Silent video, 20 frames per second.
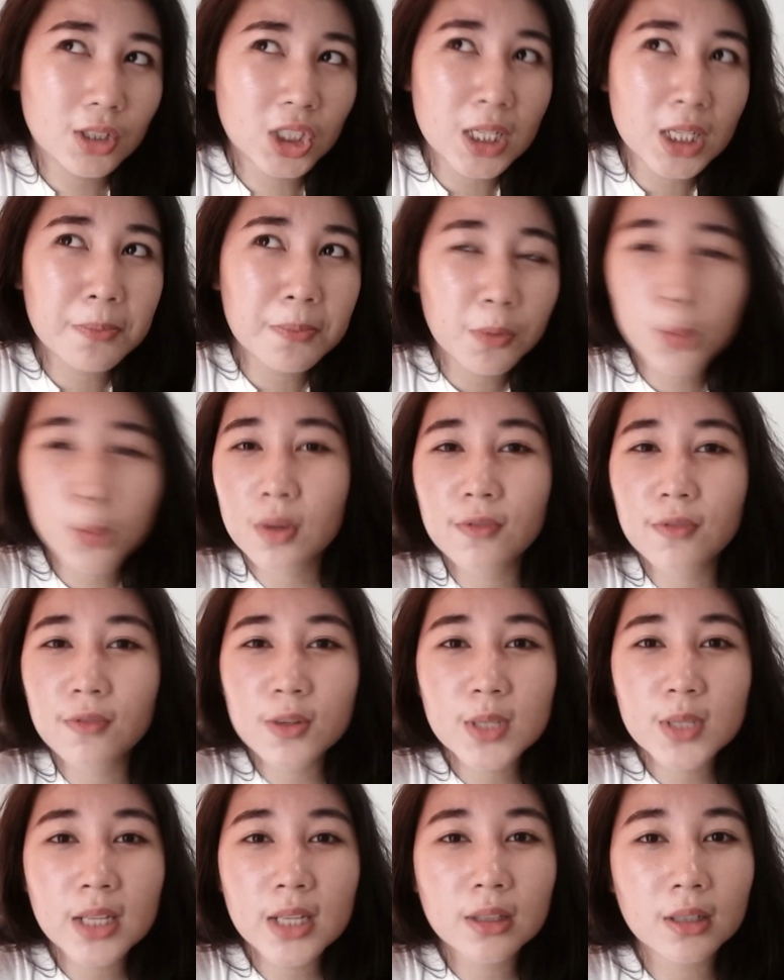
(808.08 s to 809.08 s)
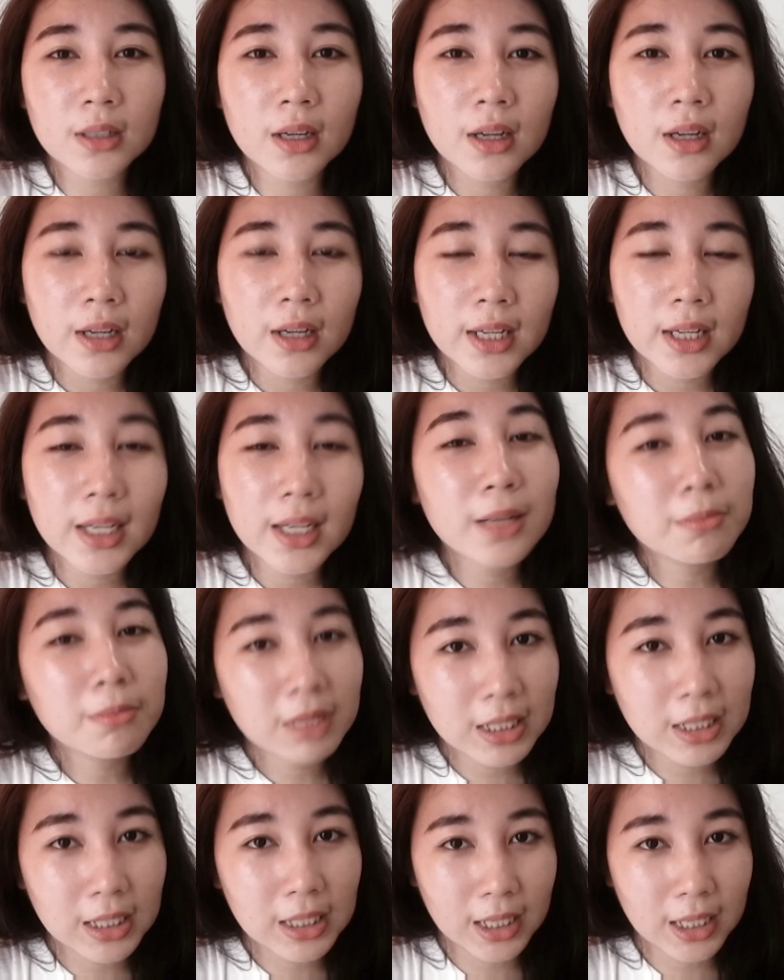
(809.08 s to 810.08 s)
cheap review center in
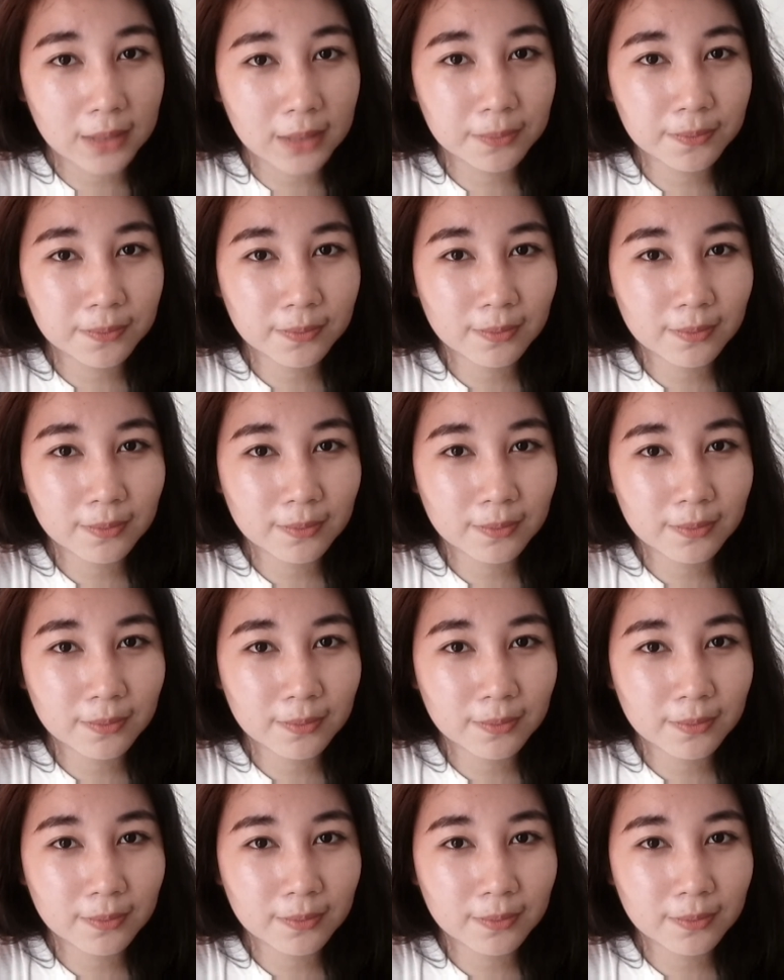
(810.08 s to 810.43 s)
Manila.